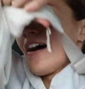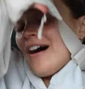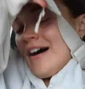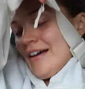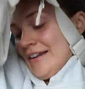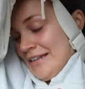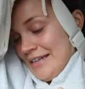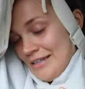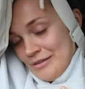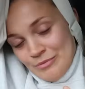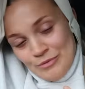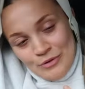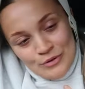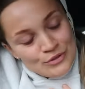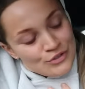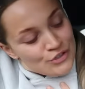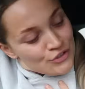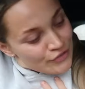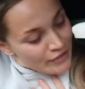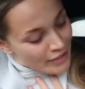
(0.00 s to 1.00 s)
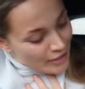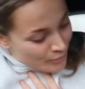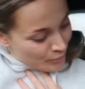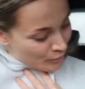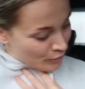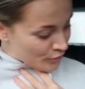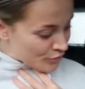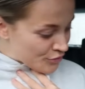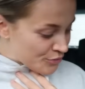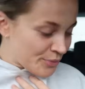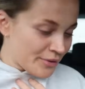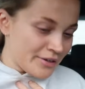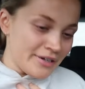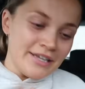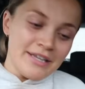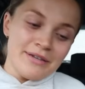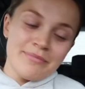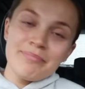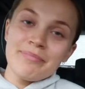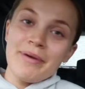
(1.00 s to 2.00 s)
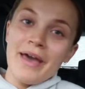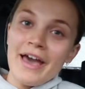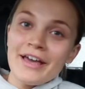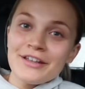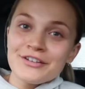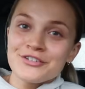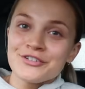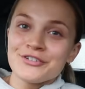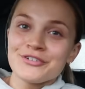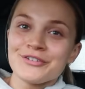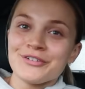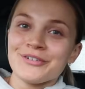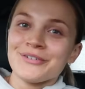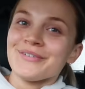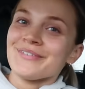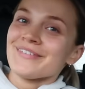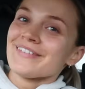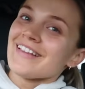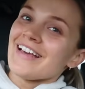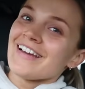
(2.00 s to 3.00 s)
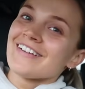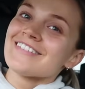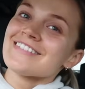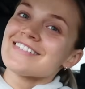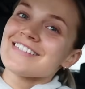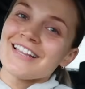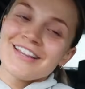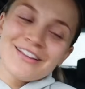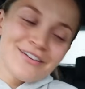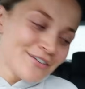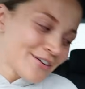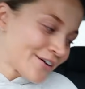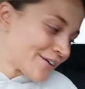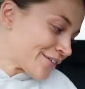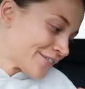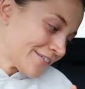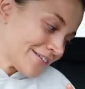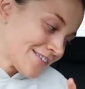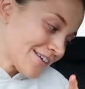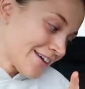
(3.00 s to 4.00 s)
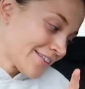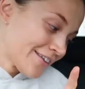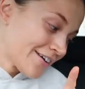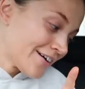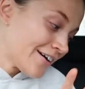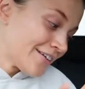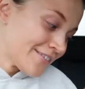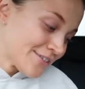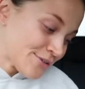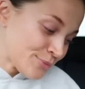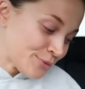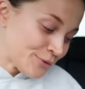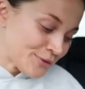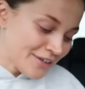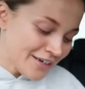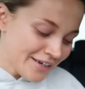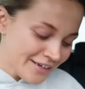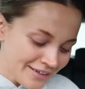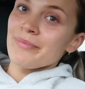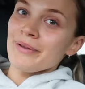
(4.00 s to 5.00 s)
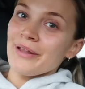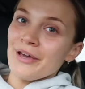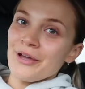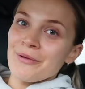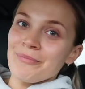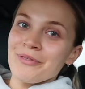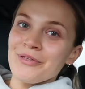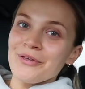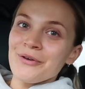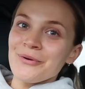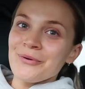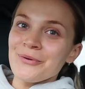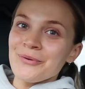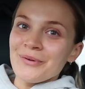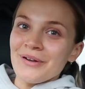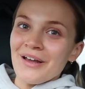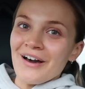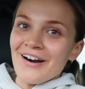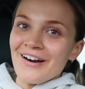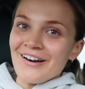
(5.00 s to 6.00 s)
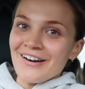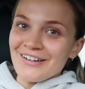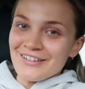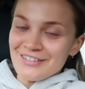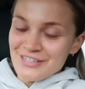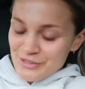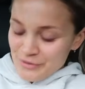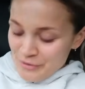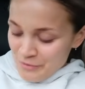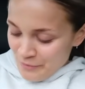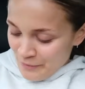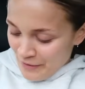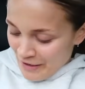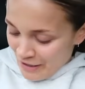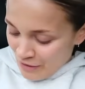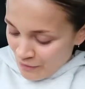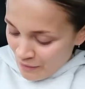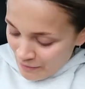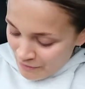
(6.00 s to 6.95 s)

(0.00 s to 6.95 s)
I need more screen wash, we need petrol. There is a lot going on inside the car this morning. But I hope you all are doing well.